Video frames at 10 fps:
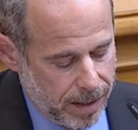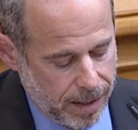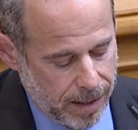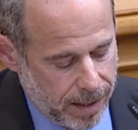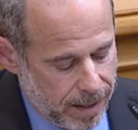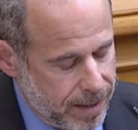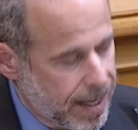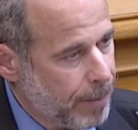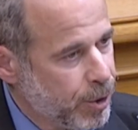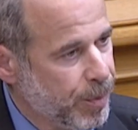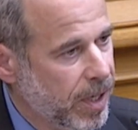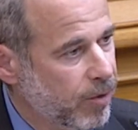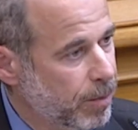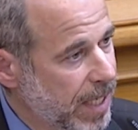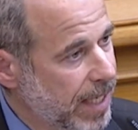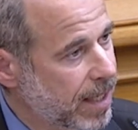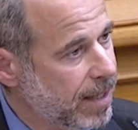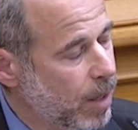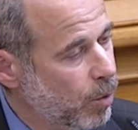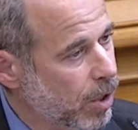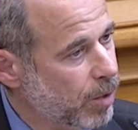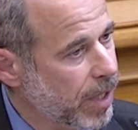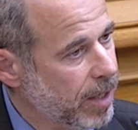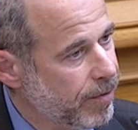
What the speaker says: establishment of a median that will create